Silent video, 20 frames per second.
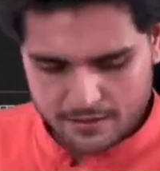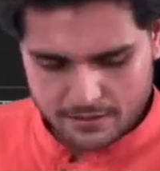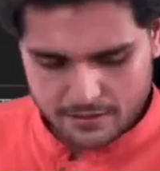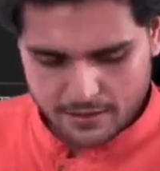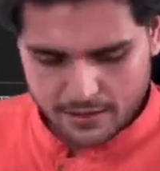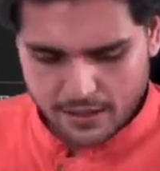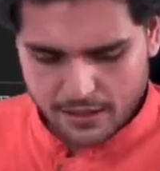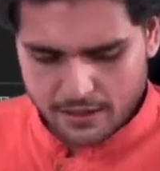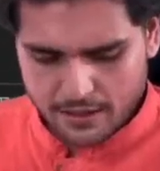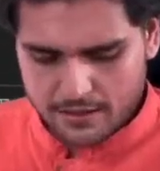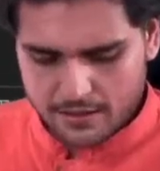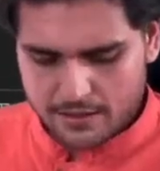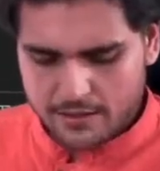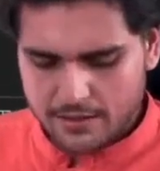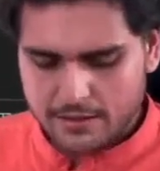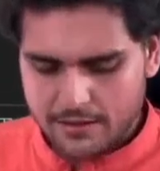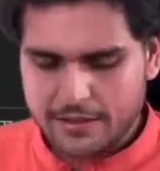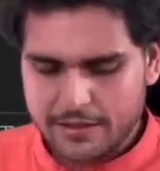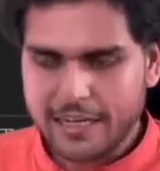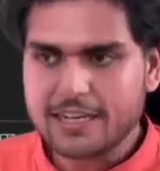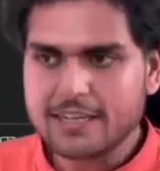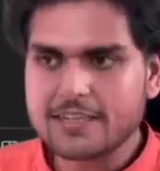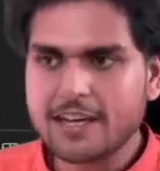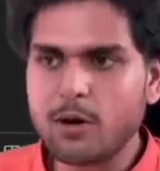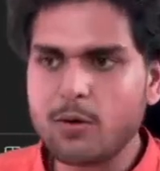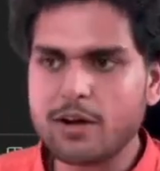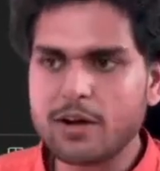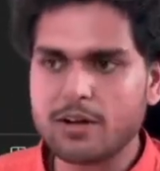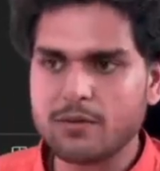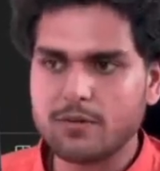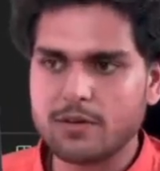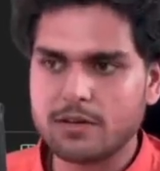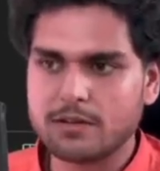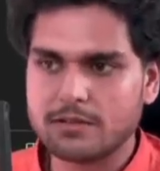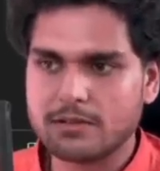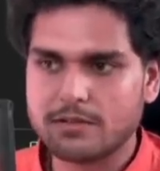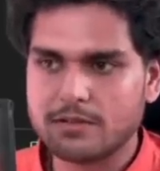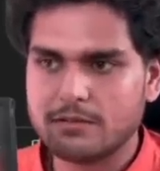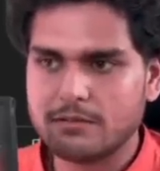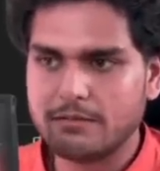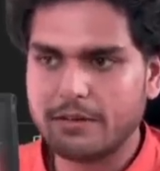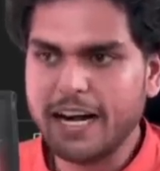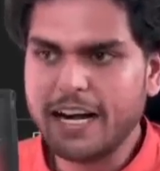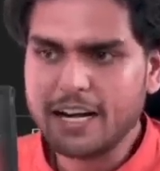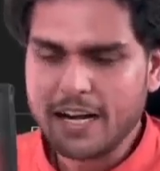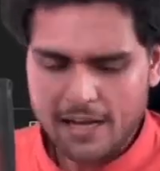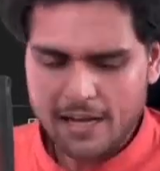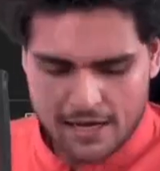Okay, that is how it works, right?